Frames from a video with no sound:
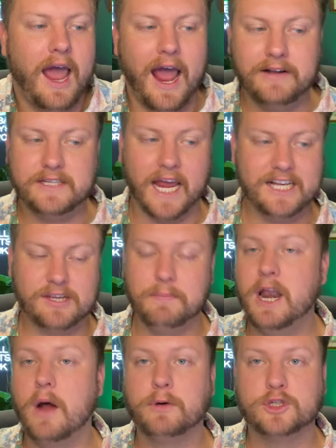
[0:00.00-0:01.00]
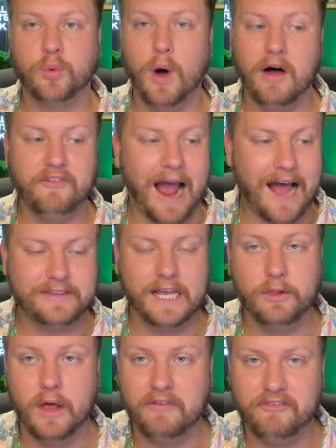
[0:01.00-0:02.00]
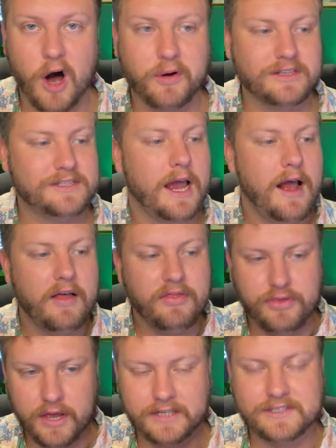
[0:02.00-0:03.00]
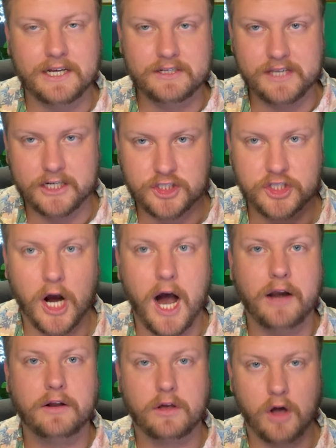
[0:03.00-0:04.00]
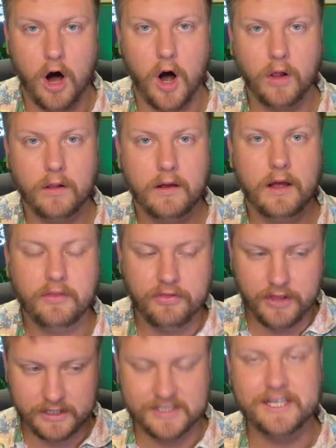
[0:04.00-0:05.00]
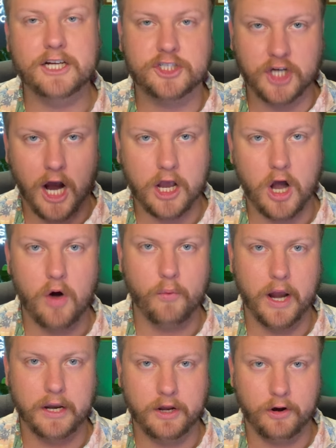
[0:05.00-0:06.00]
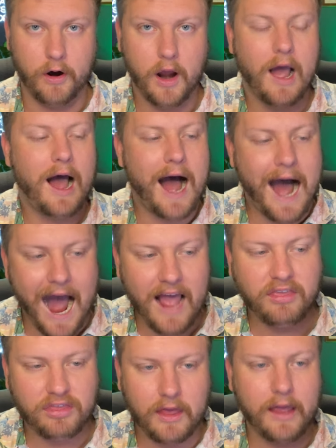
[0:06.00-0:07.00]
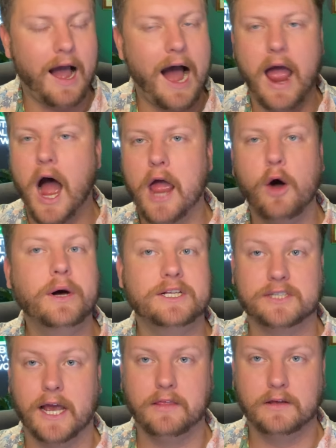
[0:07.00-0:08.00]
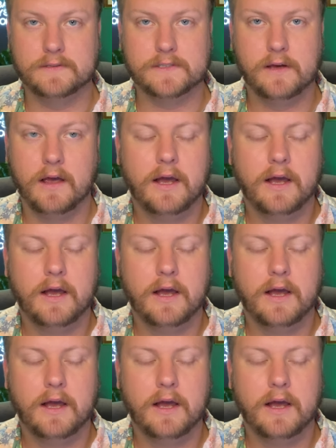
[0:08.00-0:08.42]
And Taysom at number 12 at the Atlanta Falcons, this is a shot call. This is a shot call right here. I think I always say this.